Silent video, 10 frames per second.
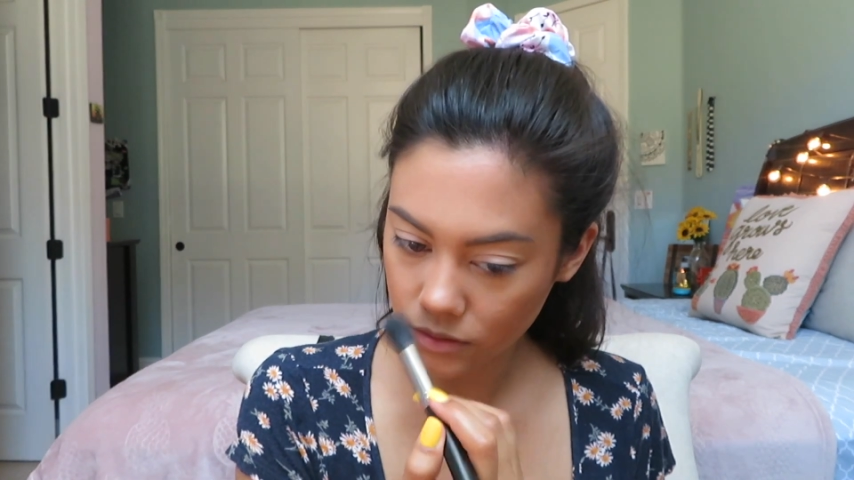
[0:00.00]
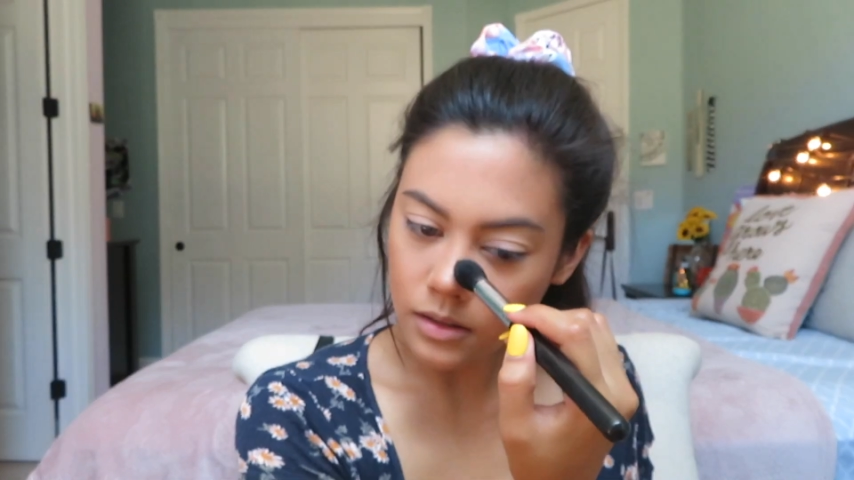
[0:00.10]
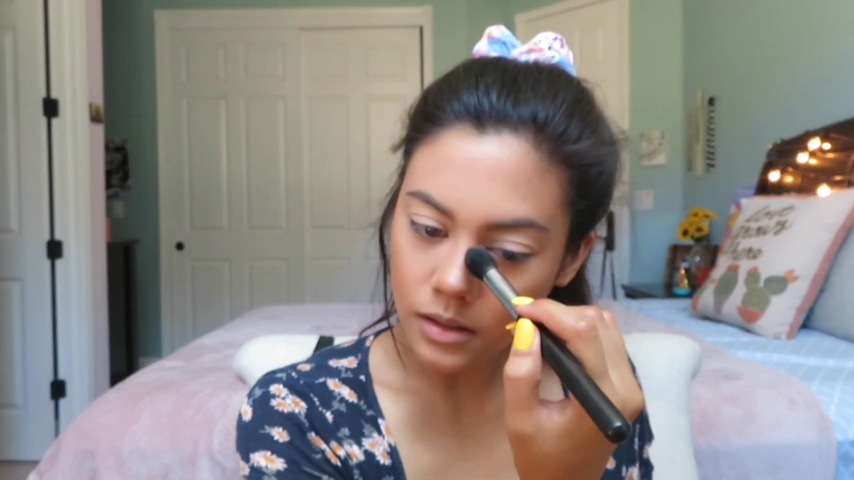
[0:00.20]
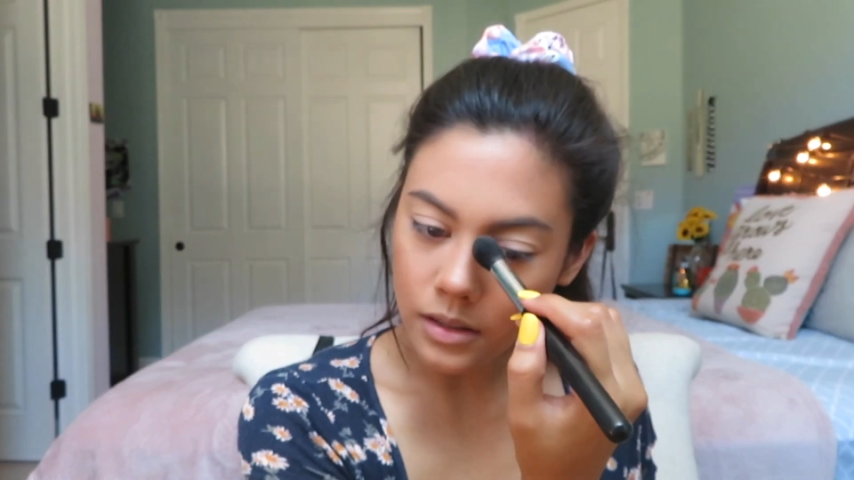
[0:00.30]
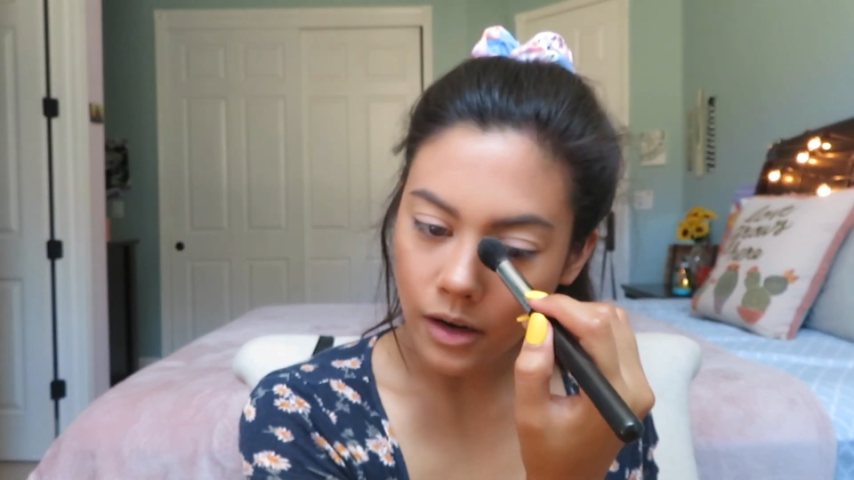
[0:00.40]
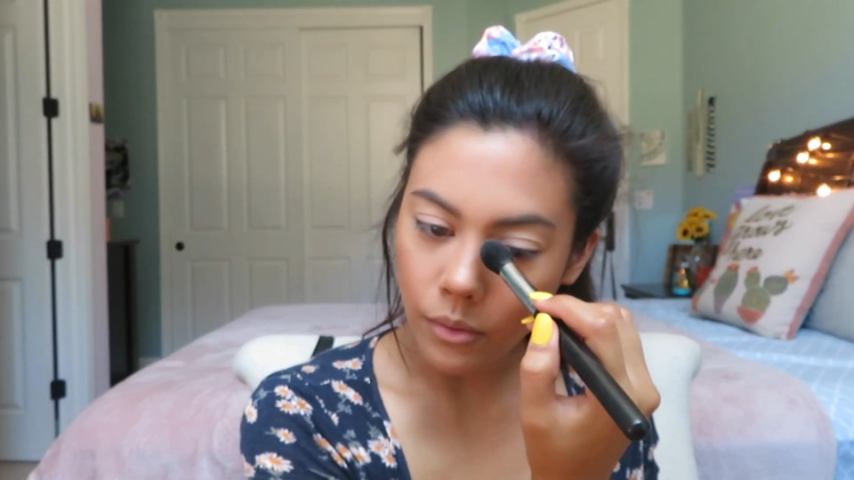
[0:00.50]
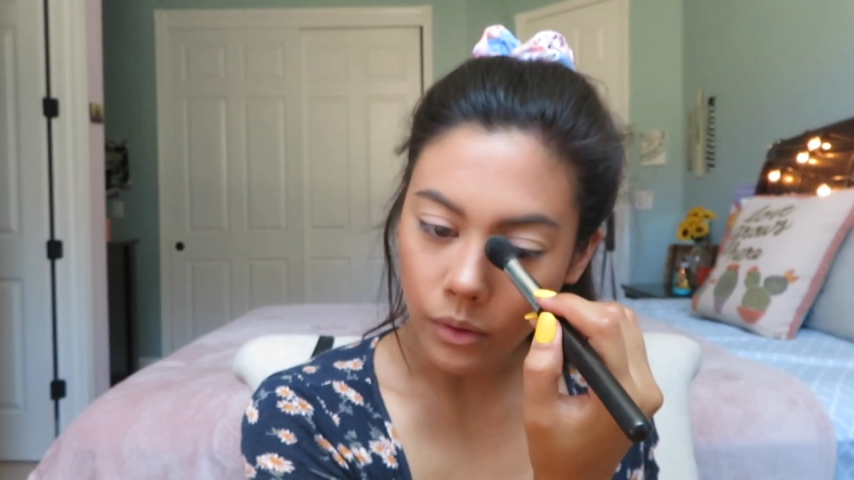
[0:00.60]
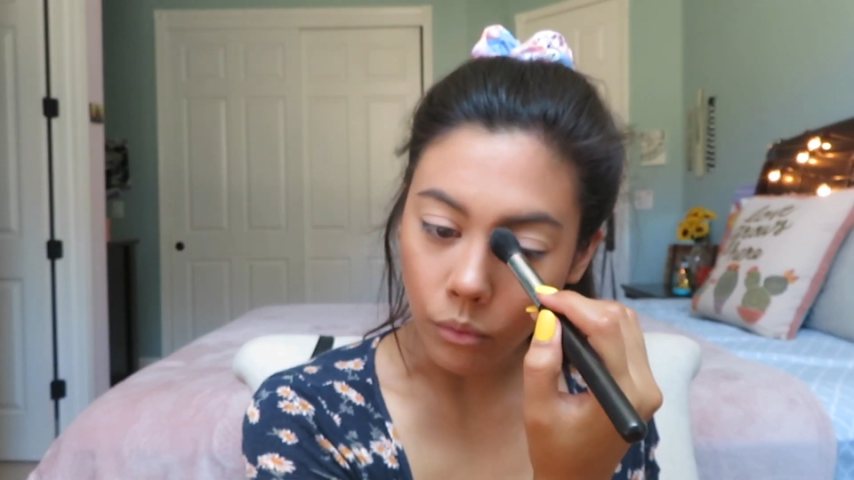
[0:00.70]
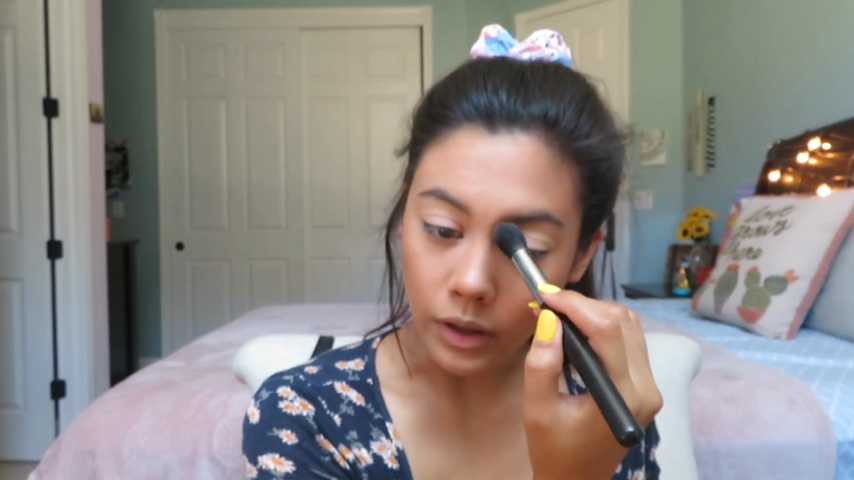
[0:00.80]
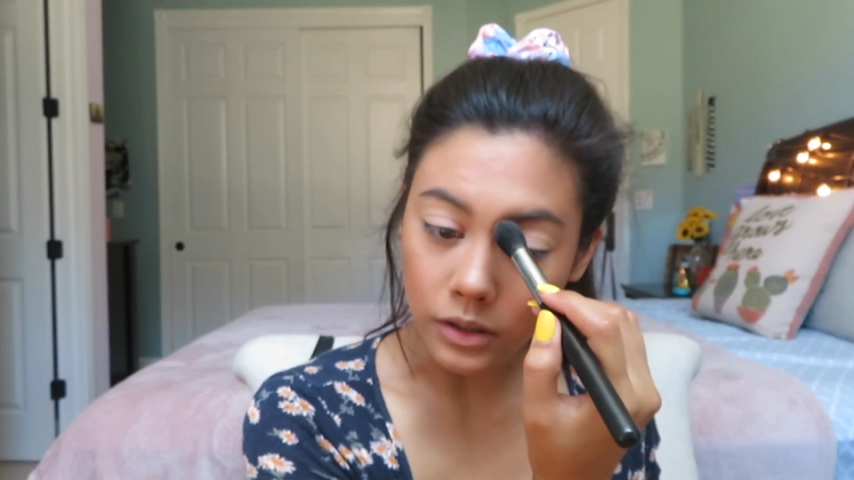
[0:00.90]
just because I don't
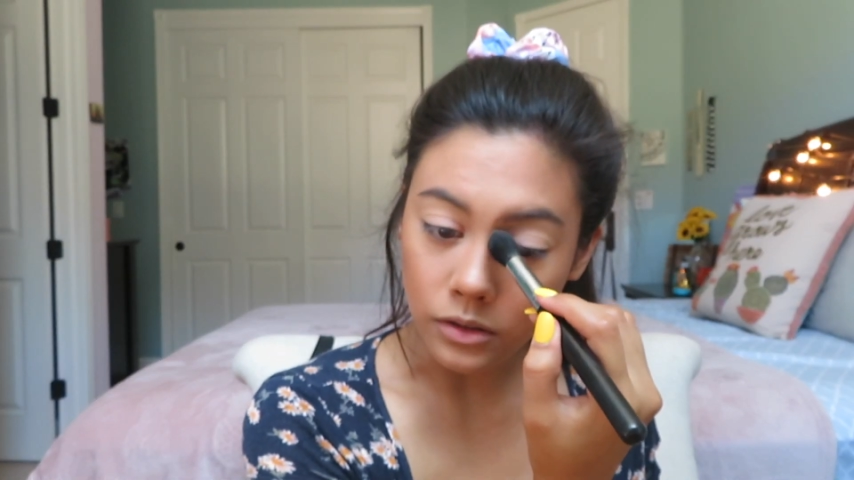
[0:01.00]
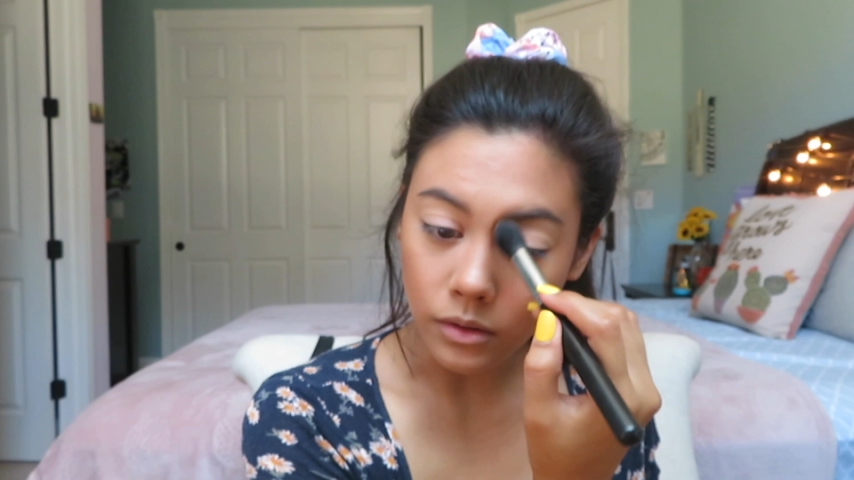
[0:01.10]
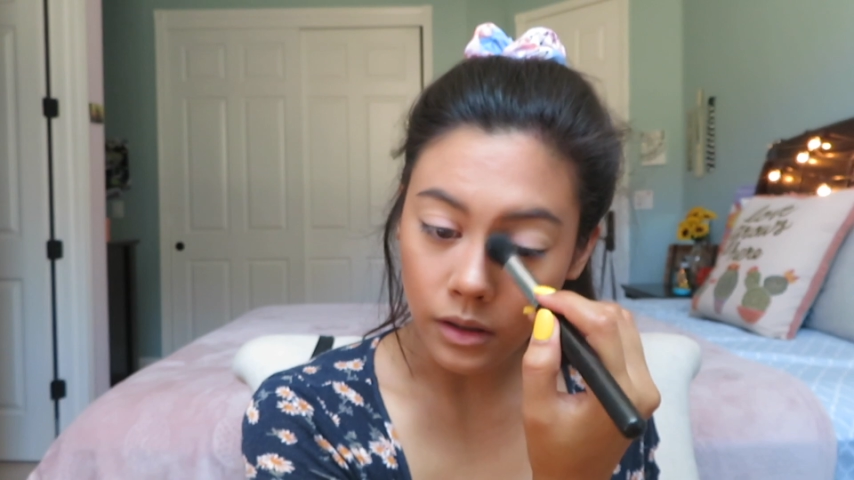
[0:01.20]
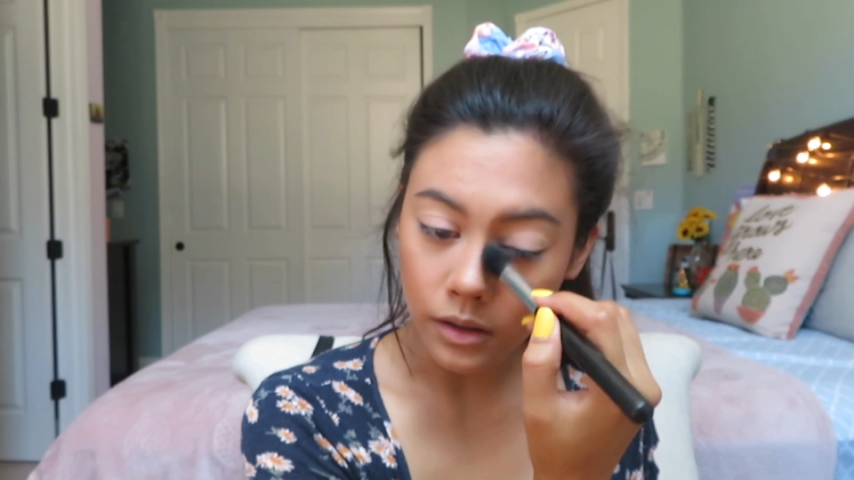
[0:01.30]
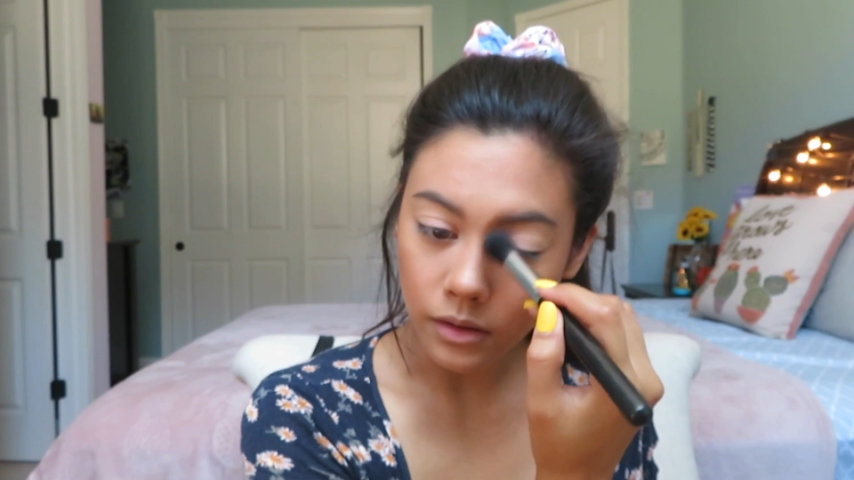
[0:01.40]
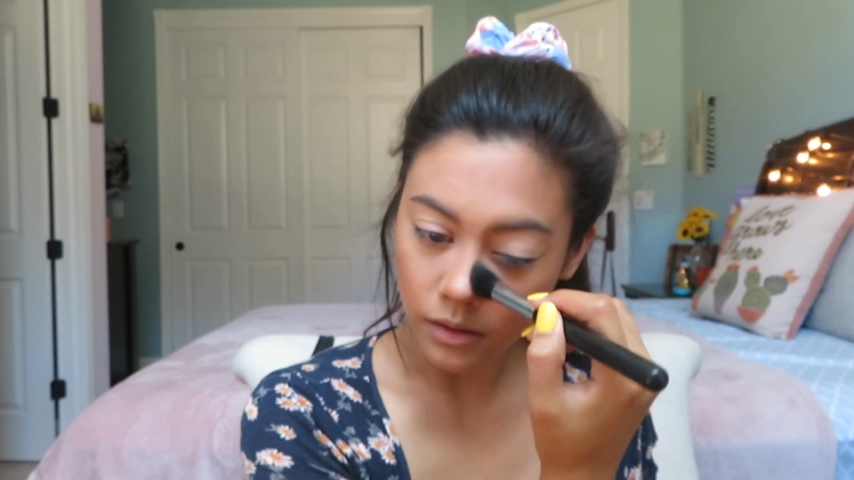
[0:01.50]
want to work so hard.